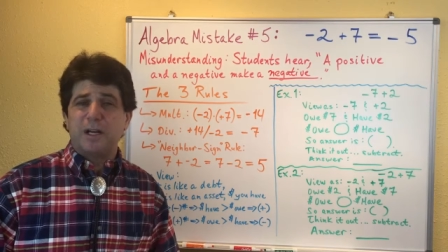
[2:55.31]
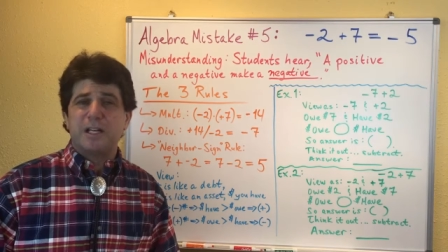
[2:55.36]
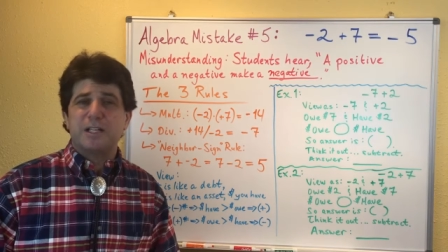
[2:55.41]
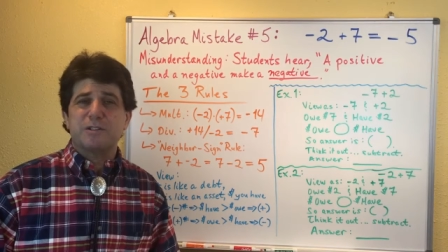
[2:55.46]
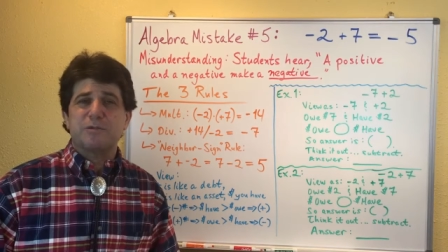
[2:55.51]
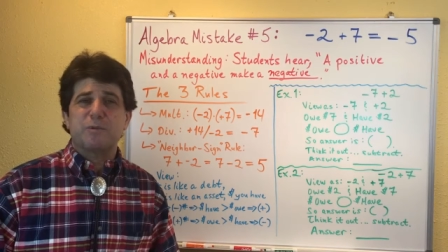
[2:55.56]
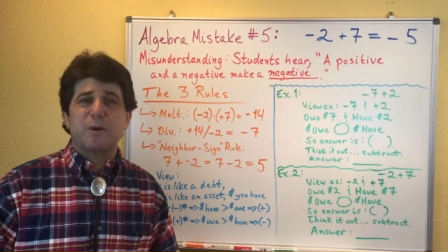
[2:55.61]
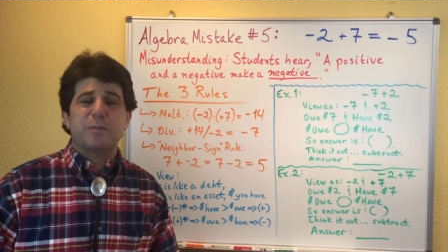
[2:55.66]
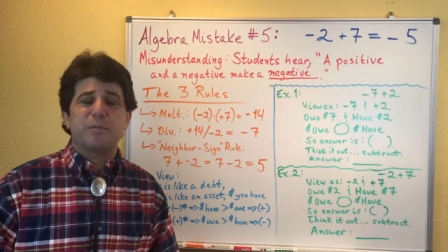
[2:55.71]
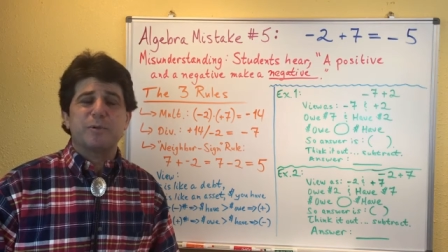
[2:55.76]

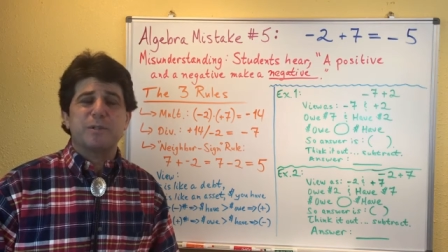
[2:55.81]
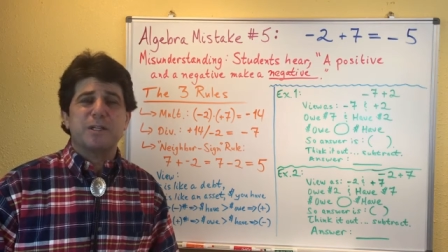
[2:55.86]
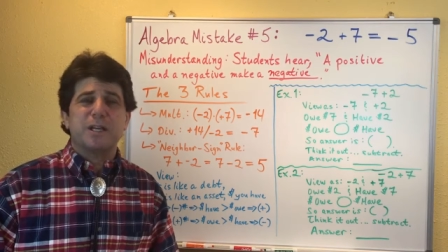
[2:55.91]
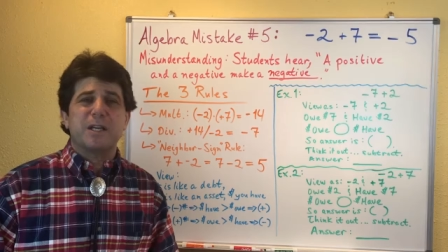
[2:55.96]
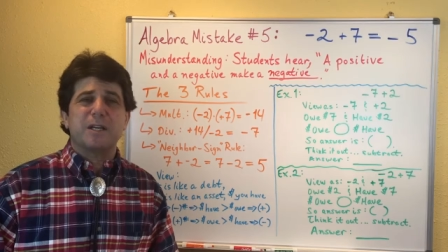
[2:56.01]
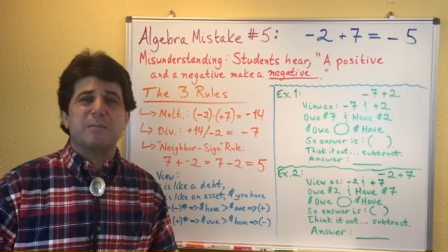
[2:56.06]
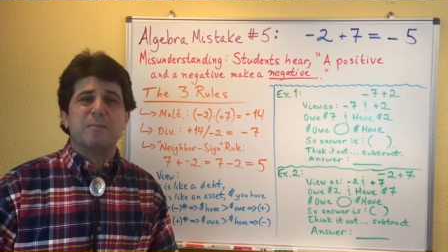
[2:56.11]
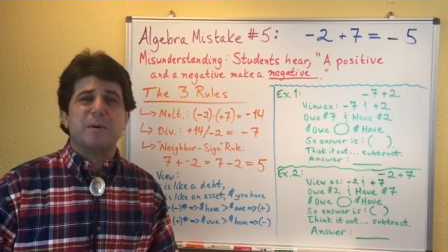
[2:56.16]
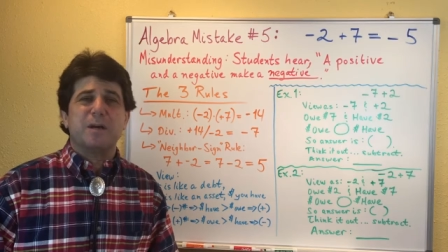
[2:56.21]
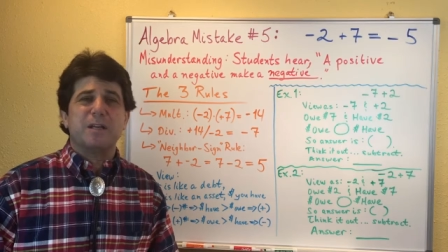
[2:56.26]
as
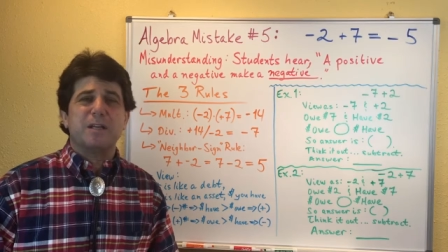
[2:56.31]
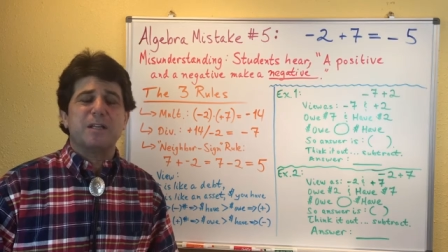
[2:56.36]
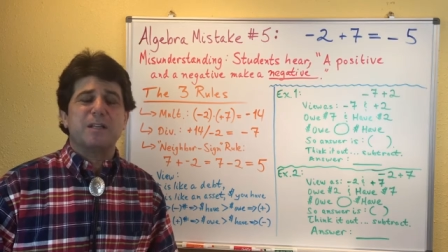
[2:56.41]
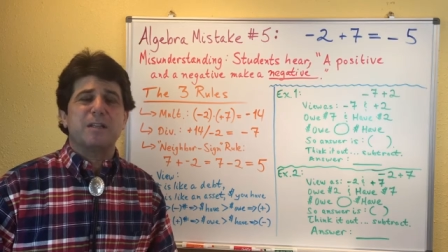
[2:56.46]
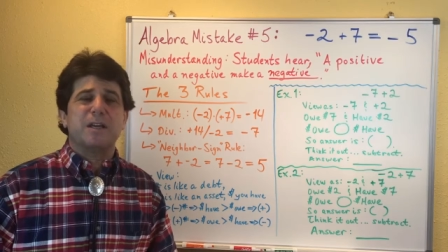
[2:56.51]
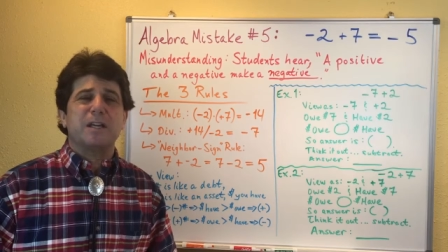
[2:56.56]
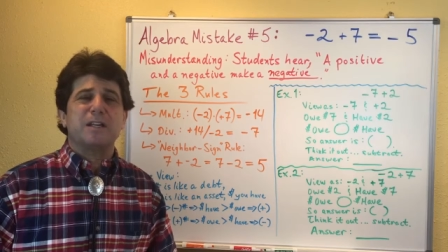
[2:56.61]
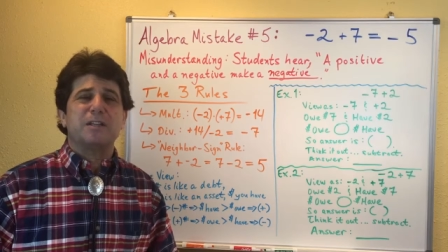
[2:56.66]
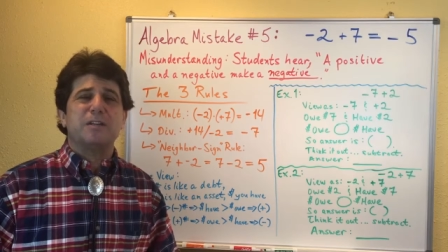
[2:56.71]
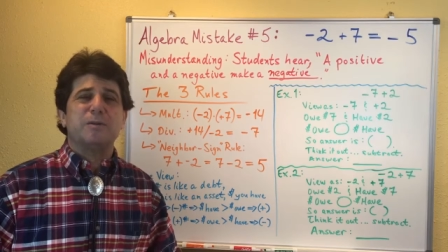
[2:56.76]
representing money
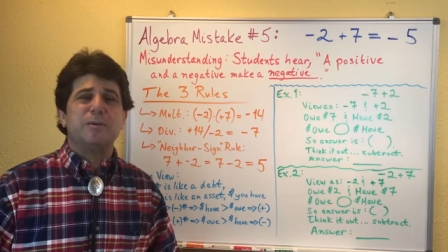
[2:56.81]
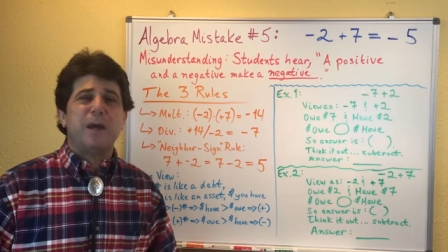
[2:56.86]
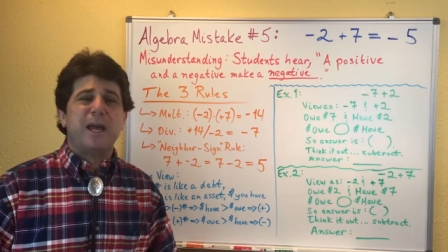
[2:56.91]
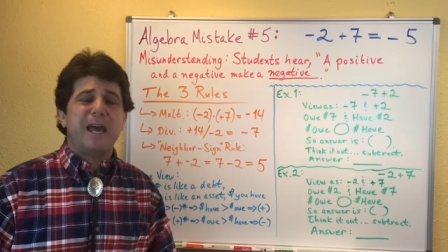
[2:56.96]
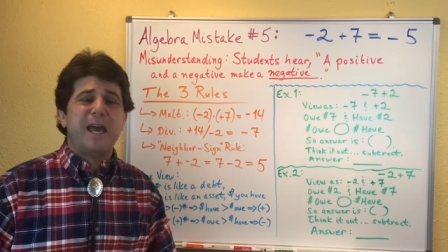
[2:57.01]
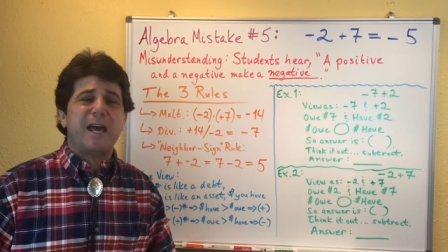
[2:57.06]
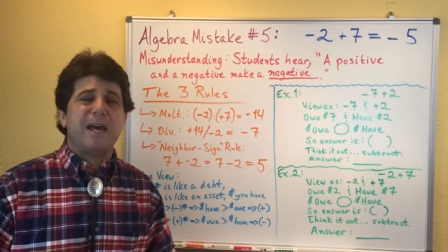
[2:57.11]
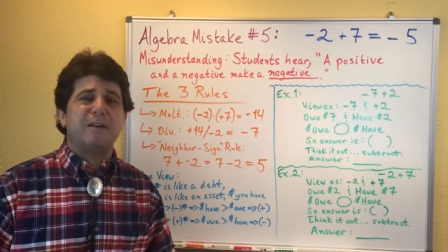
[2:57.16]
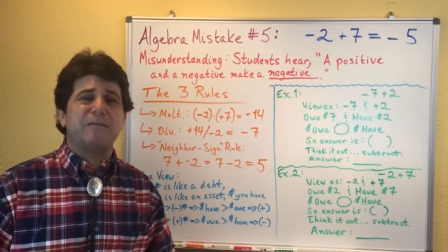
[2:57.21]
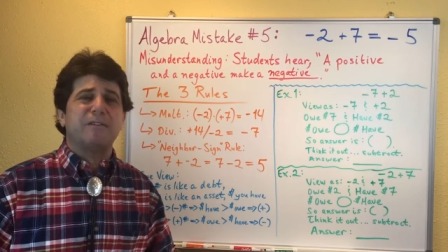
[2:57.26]
that you
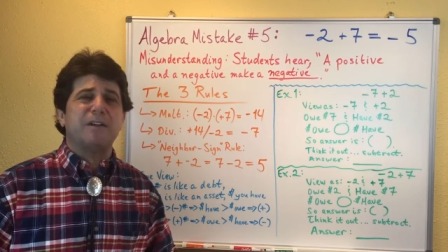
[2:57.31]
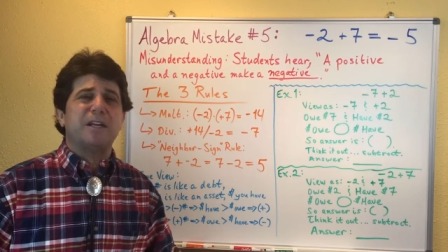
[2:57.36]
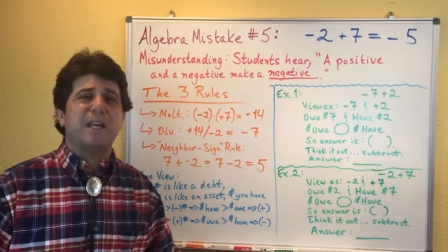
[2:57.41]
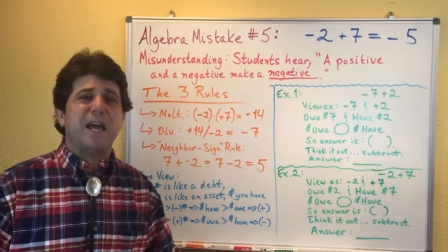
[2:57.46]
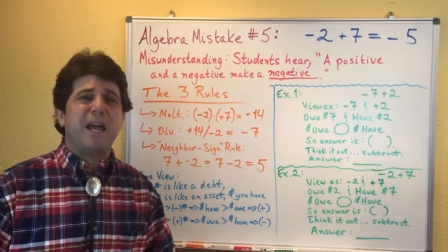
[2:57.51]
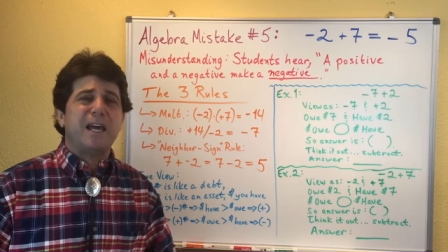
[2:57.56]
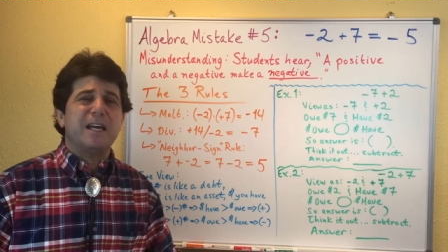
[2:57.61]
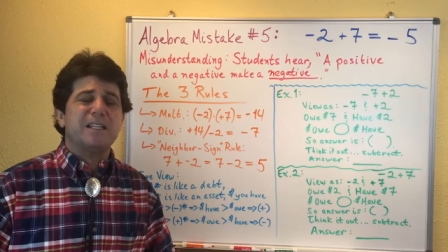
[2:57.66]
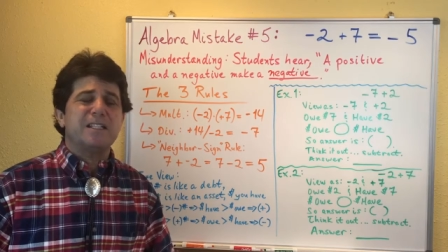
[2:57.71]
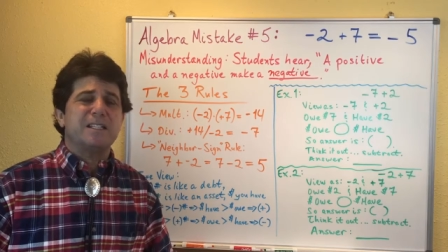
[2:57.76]
have, an
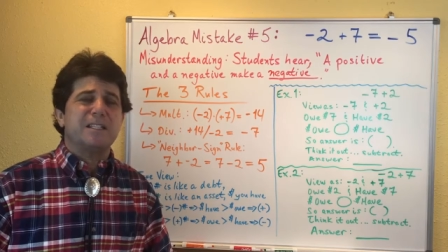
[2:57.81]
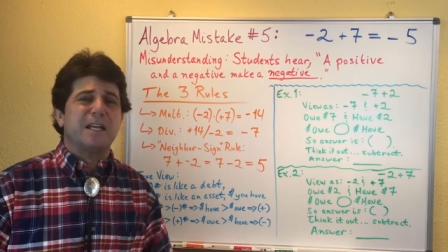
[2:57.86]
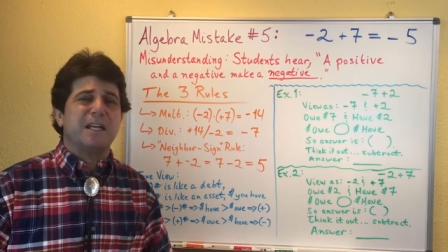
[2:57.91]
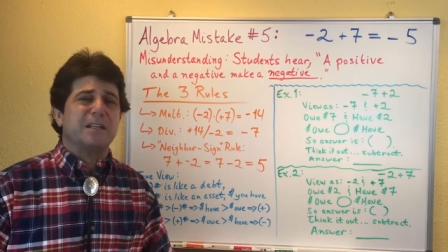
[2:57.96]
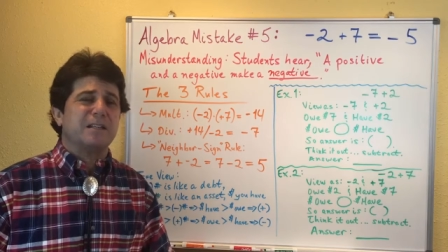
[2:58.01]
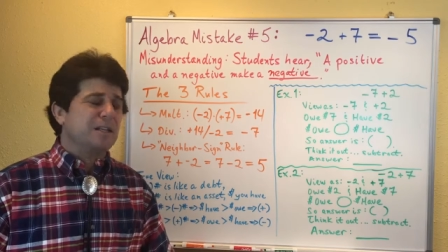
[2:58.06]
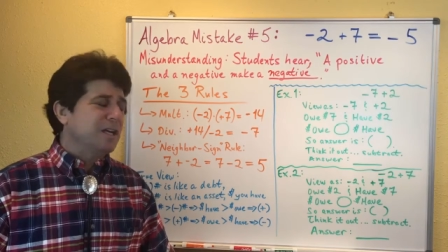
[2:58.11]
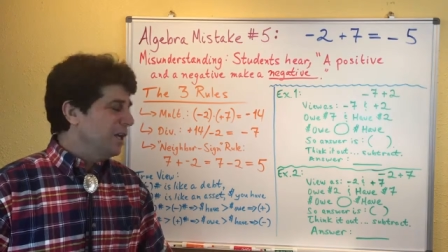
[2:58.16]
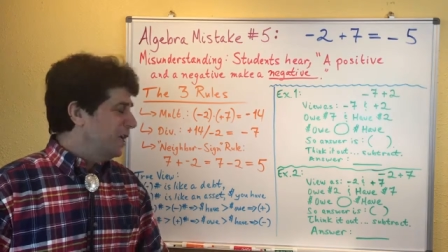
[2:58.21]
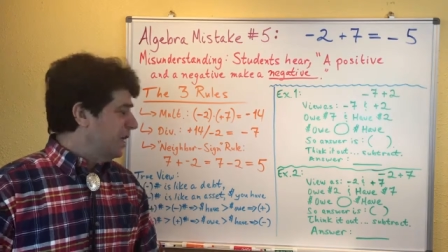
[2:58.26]
asset.